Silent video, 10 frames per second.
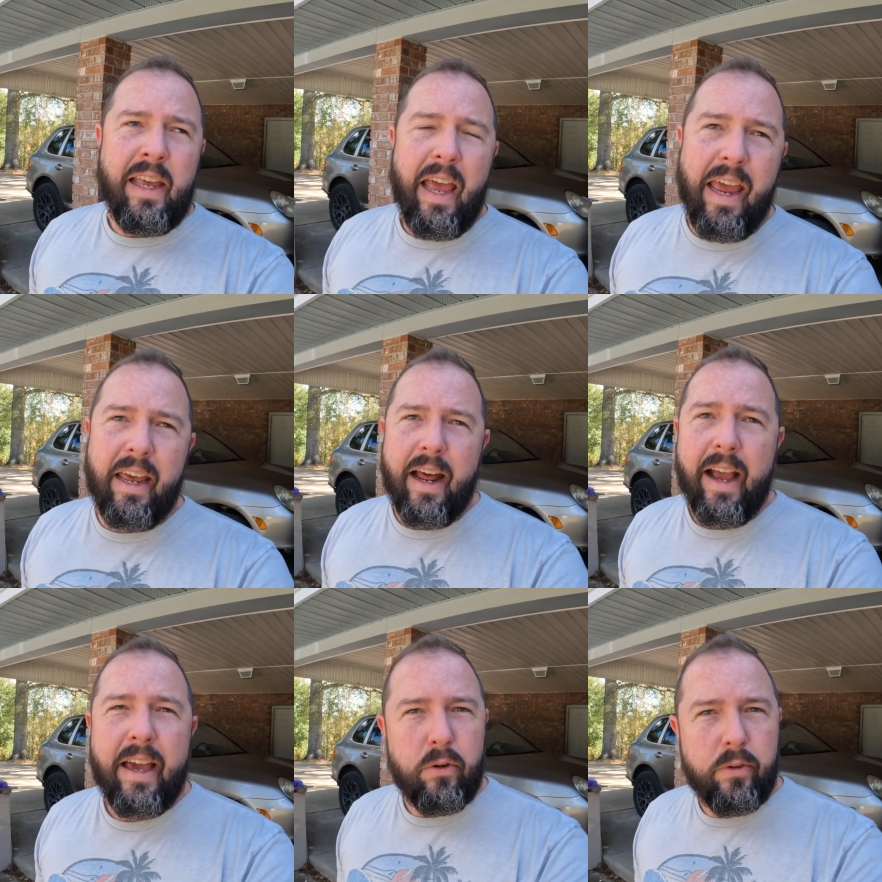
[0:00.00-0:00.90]
And I
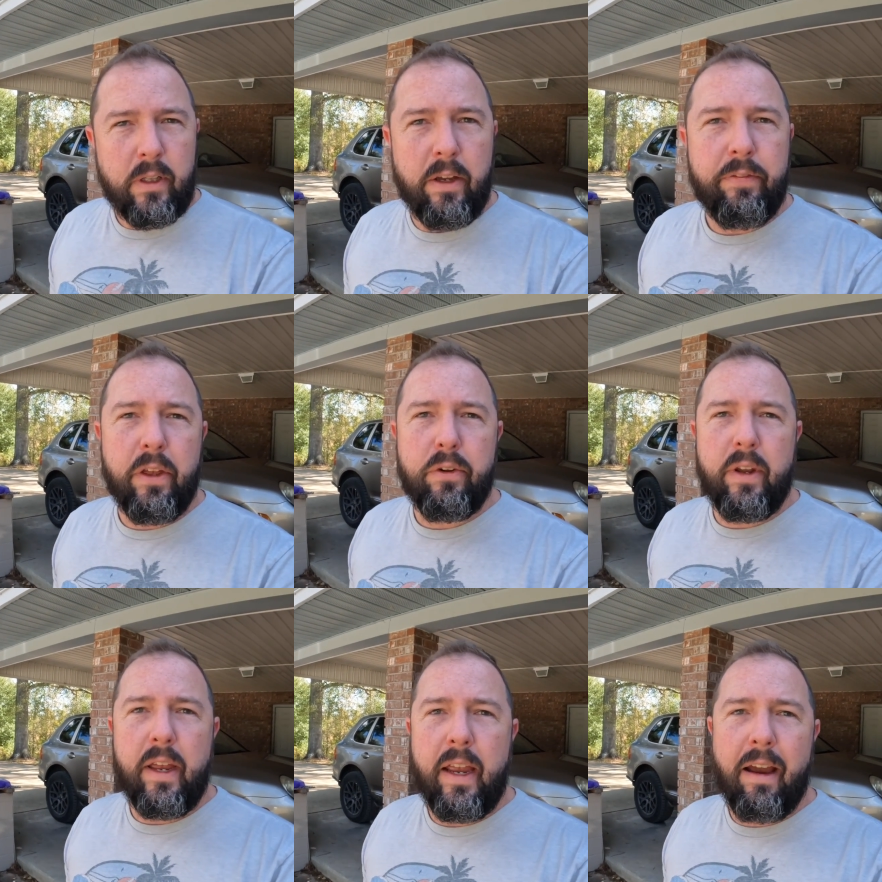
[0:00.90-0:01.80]
had it on the lift the other
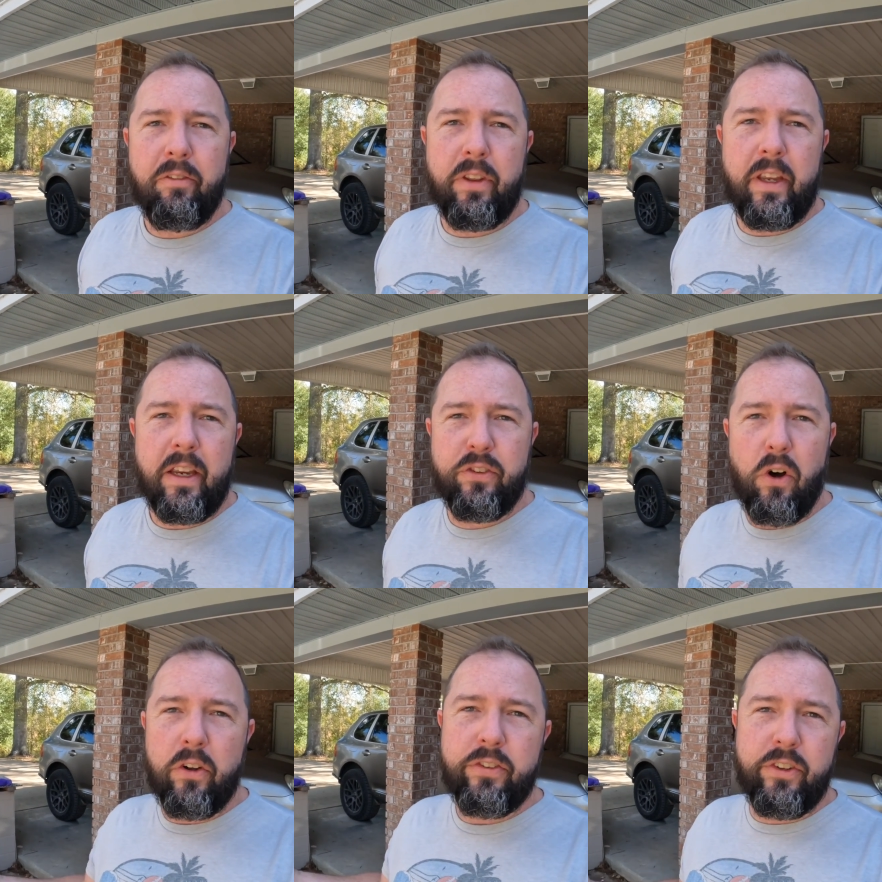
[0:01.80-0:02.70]
day having the
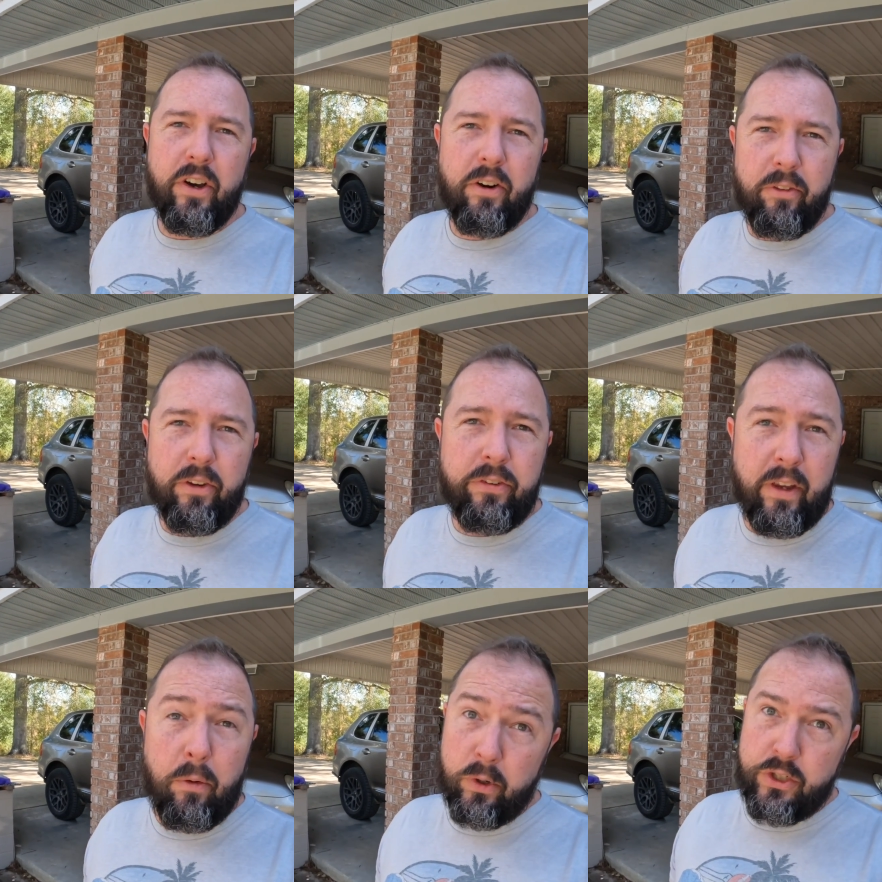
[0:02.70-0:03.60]
exhaust done on this
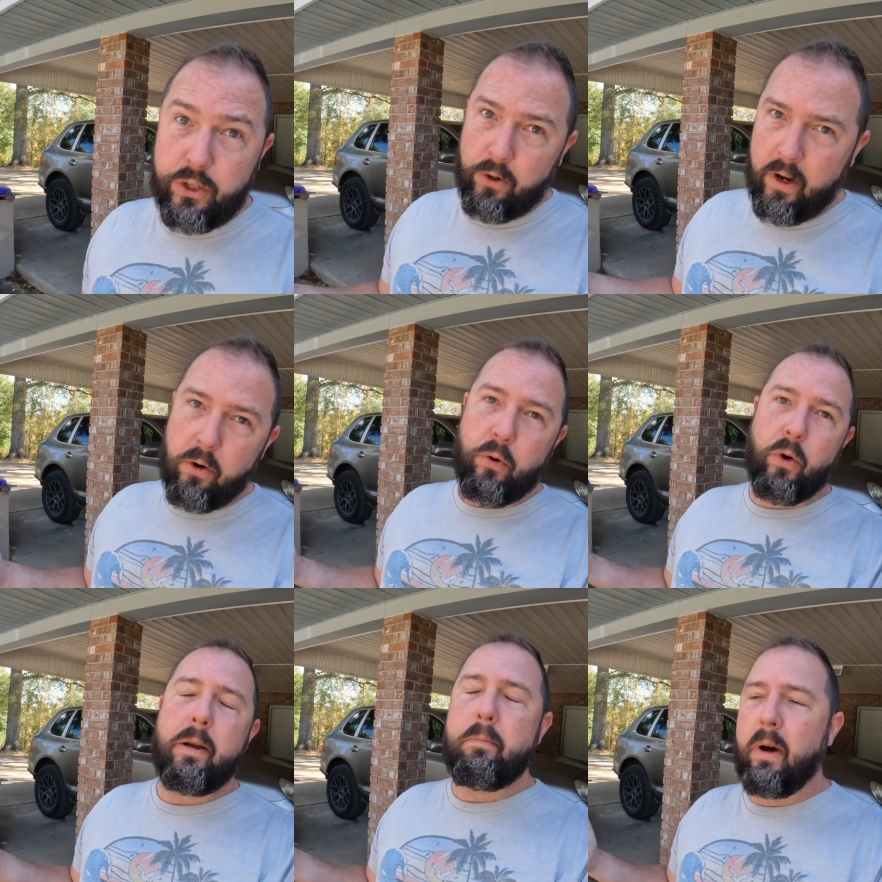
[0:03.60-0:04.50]
thing, which turned out
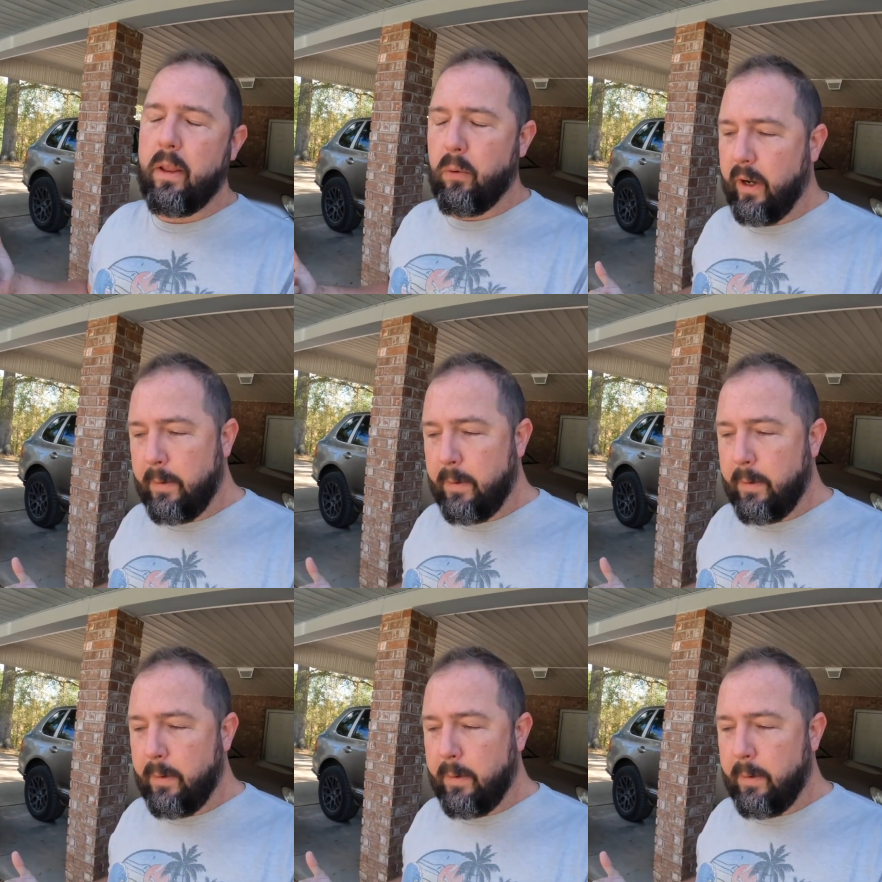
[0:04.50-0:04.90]
great, by the way.